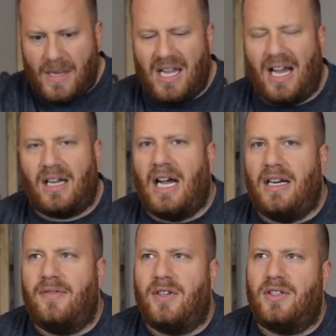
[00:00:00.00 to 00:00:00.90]
Yeah,
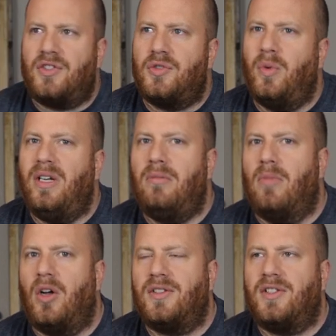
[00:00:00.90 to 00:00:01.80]
kind of a sweet
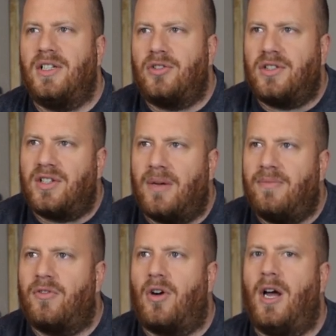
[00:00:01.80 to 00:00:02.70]
malt citrus up
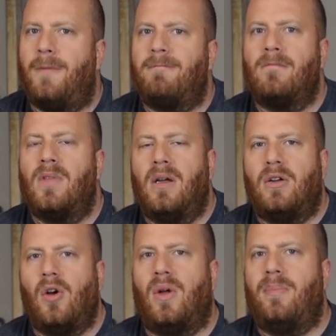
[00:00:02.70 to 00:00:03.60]
front,
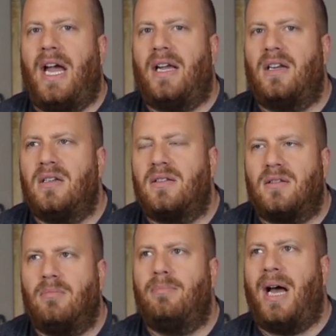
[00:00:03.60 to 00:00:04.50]
going back into
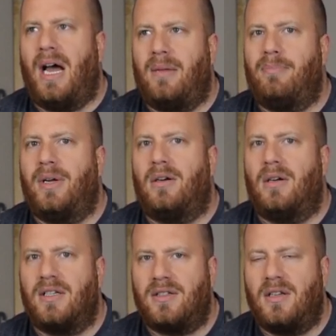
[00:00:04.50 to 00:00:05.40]
some pine
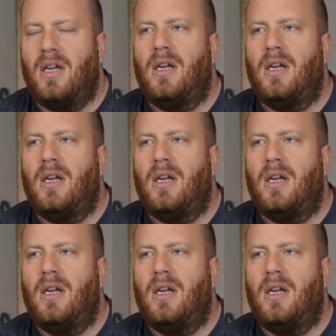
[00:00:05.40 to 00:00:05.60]
bitterness,